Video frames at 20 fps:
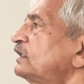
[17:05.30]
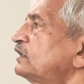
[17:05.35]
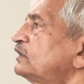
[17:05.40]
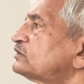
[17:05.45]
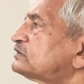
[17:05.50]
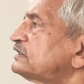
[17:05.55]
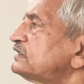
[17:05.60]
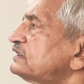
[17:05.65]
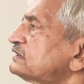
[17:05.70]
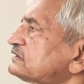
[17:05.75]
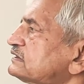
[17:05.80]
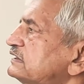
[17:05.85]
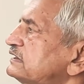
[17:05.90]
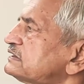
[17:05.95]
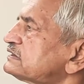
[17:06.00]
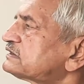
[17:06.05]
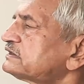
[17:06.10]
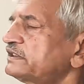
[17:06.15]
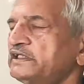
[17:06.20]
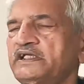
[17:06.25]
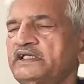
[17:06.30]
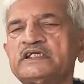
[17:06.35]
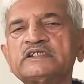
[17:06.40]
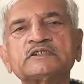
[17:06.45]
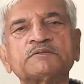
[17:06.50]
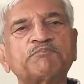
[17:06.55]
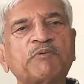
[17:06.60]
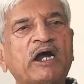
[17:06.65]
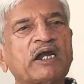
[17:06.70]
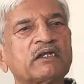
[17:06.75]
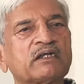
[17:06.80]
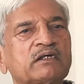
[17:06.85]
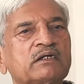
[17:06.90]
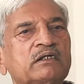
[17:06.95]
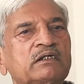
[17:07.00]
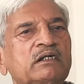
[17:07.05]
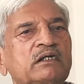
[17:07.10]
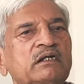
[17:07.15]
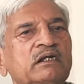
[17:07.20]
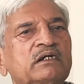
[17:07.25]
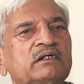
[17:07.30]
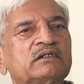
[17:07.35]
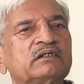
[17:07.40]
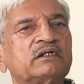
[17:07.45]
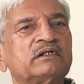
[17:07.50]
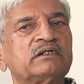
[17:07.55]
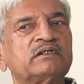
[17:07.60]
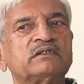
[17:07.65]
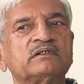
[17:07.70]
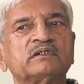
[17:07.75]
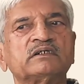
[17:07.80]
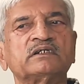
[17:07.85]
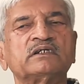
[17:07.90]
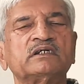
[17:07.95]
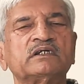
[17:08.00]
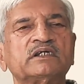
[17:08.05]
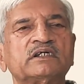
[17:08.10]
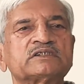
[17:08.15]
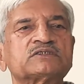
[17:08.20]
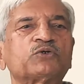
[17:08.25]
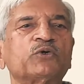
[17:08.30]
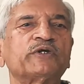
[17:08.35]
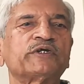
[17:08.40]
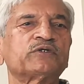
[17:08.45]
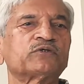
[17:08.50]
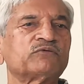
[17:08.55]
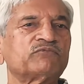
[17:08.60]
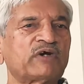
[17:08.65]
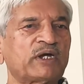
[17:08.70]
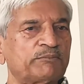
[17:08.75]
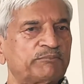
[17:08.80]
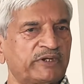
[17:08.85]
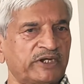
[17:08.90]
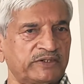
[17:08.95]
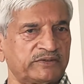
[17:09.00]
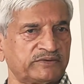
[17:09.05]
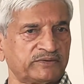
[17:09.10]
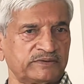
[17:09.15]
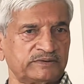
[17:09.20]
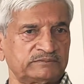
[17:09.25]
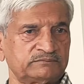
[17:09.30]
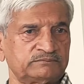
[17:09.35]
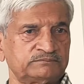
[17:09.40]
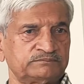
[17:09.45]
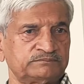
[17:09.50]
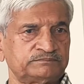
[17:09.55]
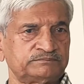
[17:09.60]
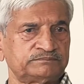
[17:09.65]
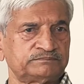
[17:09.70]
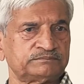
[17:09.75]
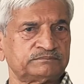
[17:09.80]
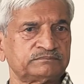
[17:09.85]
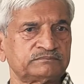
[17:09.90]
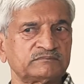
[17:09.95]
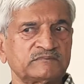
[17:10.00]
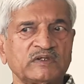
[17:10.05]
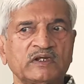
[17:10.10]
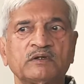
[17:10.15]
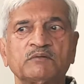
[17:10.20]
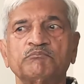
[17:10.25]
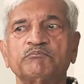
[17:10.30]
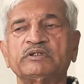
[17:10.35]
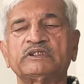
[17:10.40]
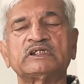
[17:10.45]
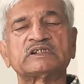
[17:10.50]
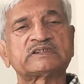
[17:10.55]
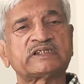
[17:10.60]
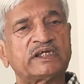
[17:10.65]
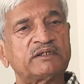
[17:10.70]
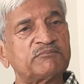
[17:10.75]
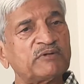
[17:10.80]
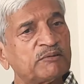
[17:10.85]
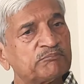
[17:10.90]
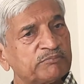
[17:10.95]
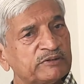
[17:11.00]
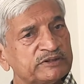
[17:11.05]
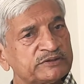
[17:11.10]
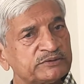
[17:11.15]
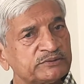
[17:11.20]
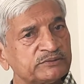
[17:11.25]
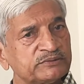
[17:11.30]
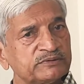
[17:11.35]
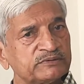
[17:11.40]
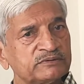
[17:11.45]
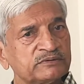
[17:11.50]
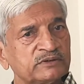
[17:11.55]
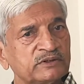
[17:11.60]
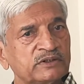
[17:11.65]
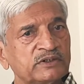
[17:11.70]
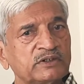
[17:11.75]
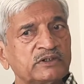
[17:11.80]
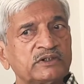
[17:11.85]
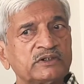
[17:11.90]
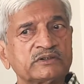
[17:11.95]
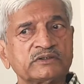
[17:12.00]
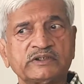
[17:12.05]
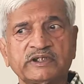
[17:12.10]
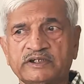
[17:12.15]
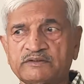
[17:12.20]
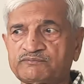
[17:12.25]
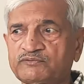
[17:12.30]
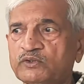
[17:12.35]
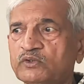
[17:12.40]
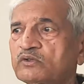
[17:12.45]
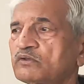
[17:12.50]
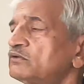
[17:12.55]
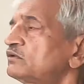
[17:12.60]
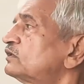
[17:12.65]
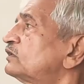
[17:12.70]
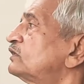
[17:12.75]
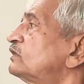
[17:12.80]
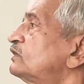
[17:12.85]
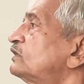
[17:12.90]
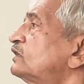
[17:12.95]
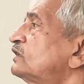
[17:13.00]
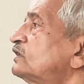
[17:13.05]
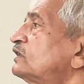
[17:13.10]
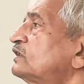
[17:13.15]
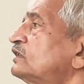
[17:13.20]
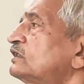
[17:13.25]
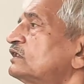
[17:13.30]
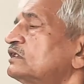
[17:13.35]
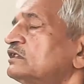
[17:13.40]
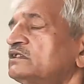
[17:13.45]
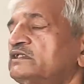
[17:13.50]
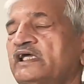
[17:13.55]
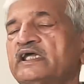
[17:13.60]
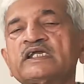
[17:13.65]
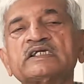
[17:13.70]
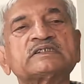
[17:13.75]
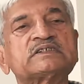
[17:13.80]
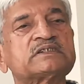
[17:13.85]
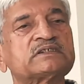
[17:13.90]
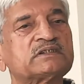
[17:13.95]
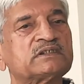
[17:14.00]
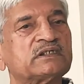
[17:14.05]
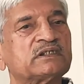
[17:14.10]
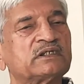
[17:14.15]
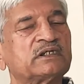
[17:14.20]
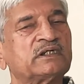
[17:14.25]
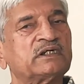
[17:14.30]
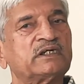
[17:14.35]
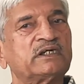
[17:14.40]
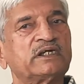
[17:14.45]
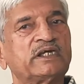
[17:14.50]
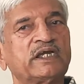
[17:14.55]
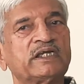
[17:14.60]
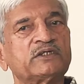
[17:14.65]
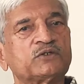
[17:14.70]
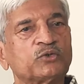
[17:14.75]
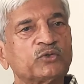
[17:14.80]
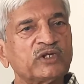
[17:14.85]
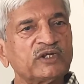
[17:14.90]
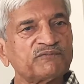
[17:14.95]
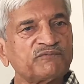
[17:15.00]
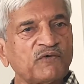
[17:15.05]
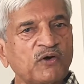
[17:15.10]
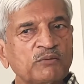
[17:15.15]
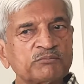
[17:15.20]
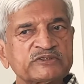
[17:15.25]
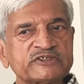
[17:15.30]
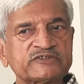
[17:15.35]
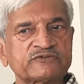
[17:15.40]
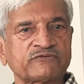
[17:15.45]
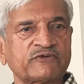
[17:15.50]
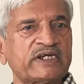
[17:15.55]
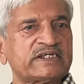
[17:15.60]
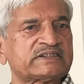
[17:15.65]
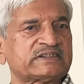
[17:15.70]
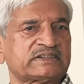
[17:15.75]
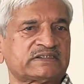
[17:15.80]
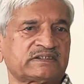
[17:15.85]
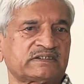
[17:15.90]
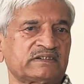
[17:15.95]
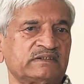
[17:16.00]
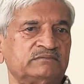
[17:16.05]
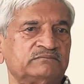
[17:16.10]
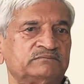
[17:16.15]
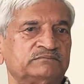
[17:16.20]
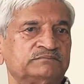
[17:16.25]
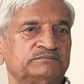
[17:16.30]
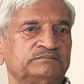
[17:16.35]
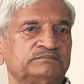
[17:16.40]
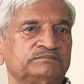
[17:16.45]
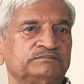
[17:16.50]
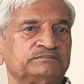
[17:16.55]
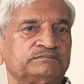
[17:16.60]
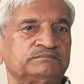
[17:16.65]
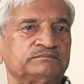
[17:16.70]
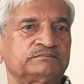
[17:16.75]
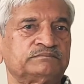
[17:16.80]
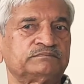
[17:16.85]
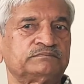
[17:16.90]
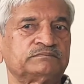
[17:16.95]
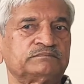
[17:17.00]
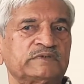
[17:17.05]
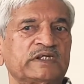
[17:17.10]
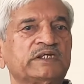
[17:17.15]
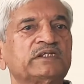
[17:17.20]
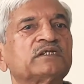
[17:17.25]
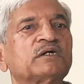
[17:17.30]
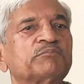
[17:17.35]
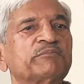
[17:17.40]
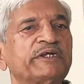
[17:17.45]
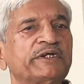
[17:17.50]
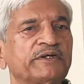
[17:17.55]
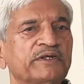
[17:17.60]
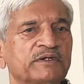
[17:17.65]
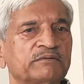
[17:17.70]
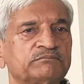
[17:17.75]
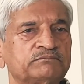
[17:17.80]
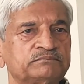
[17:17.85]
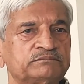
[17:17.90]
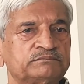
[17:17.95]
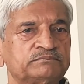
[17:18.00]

This is, since each particle is going to vibrate with the same amplitude, therefore there is a uniform stress in the medium.